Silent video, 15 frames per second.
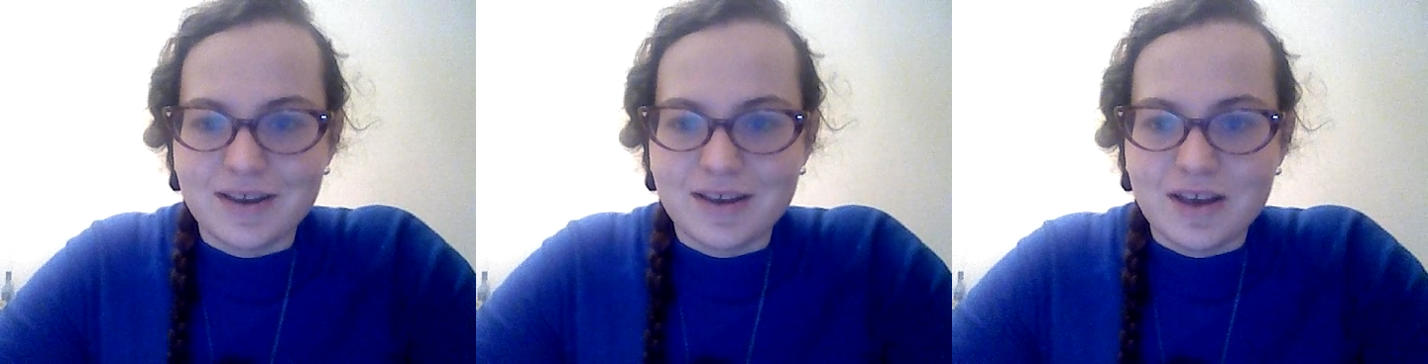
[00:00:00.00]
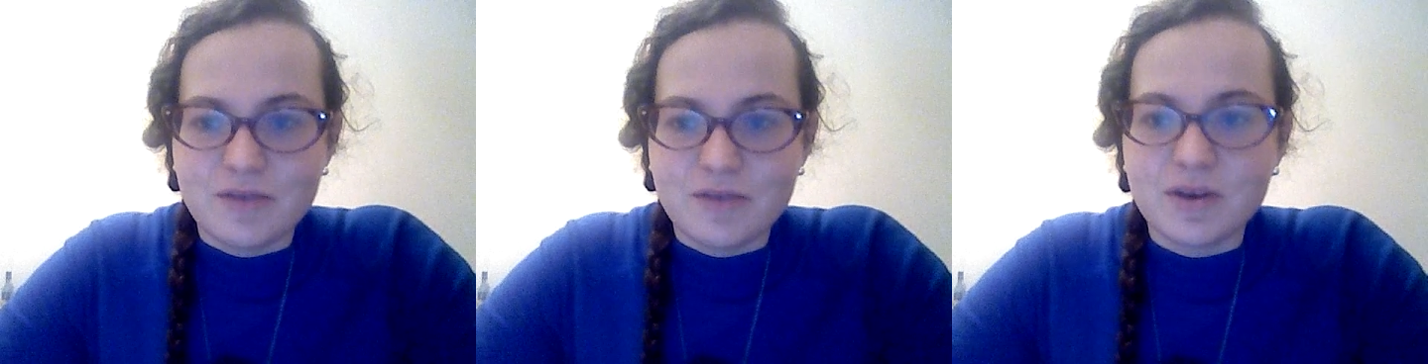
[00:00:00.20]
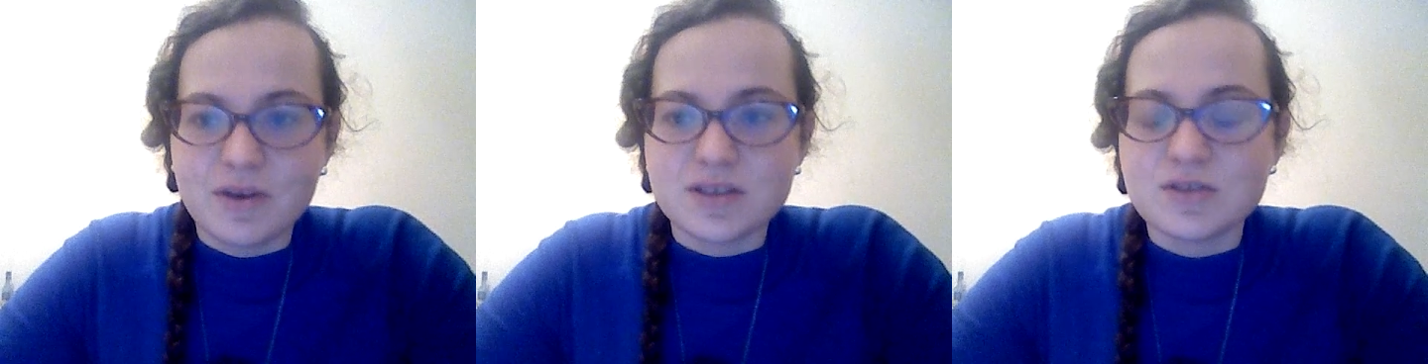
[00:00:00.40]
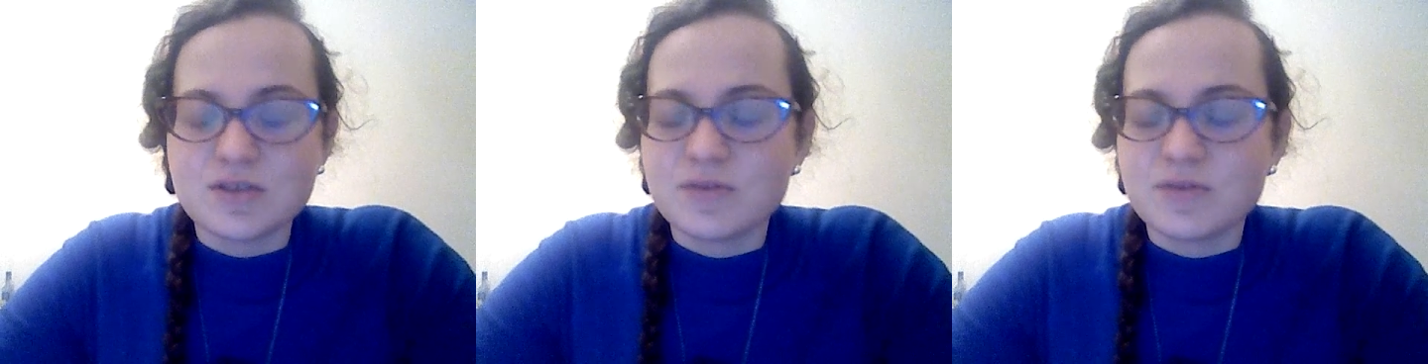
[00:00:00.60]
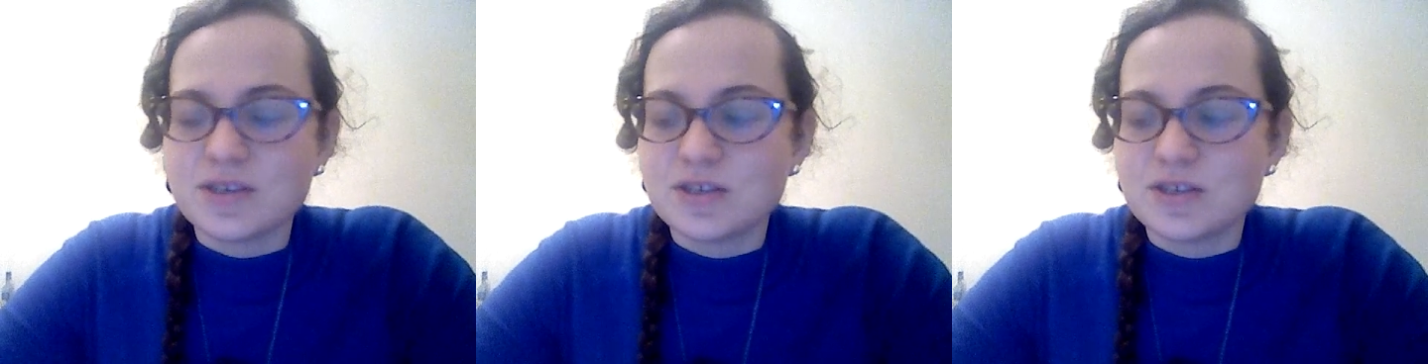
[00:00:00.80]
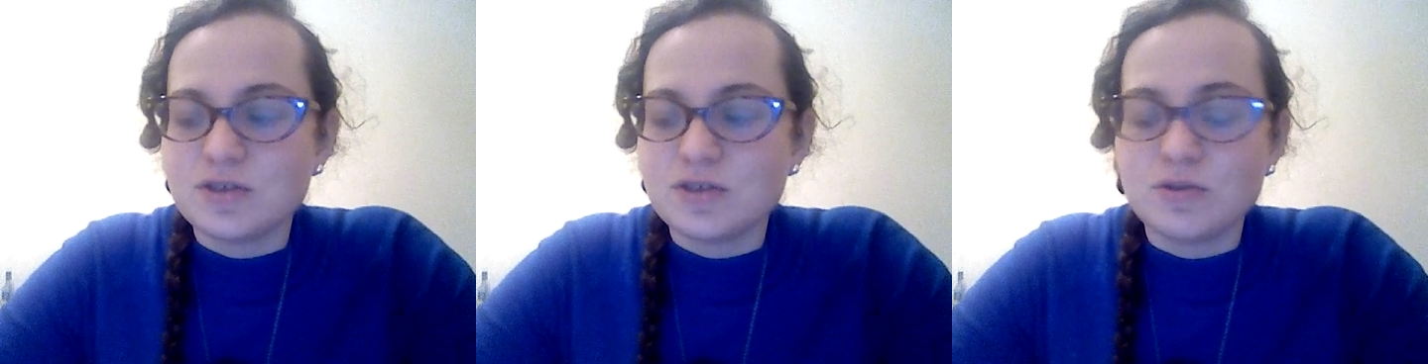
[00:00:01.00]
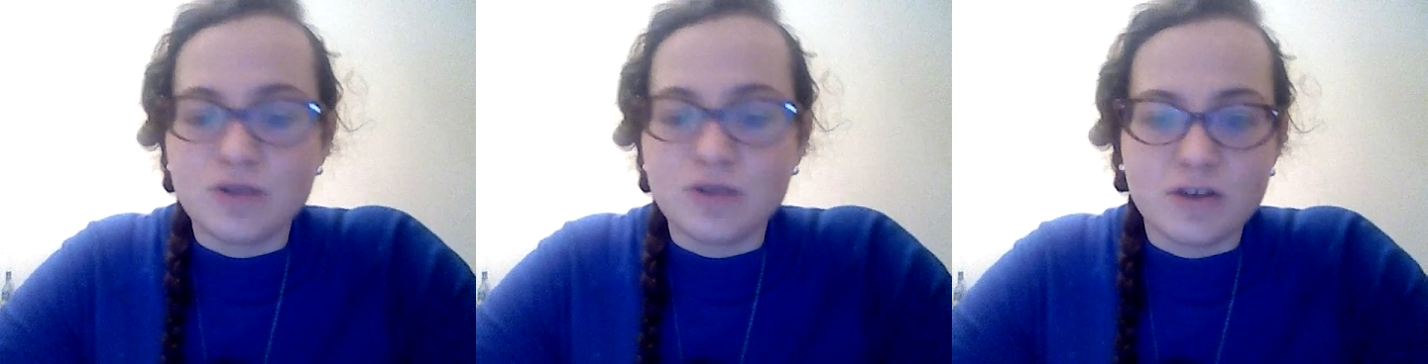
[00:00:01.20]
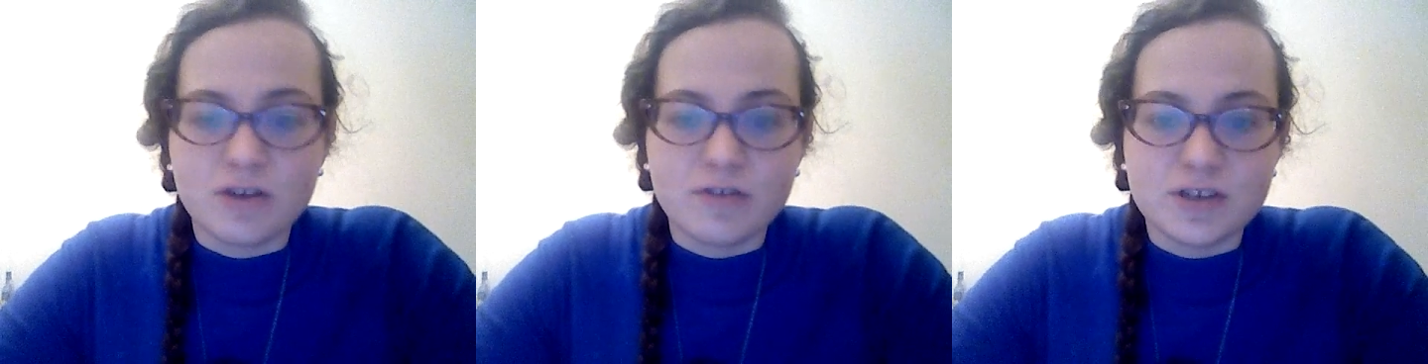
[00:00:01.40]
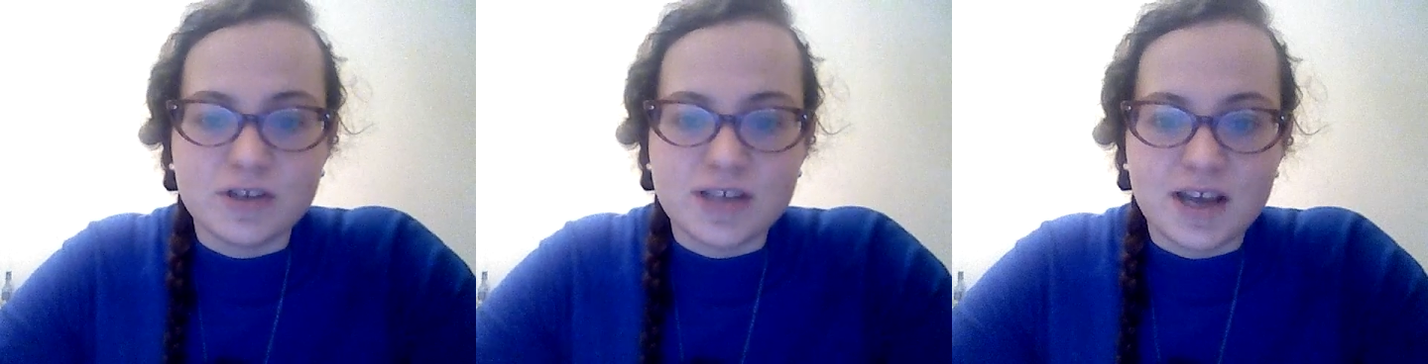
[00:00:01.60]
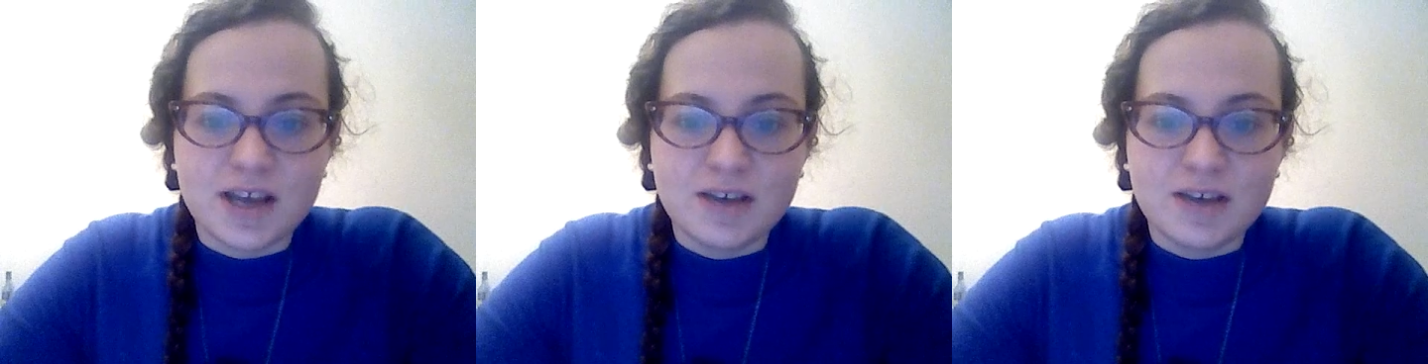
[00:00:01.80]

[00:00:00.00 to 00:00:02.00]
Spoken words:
We also went to York for a day.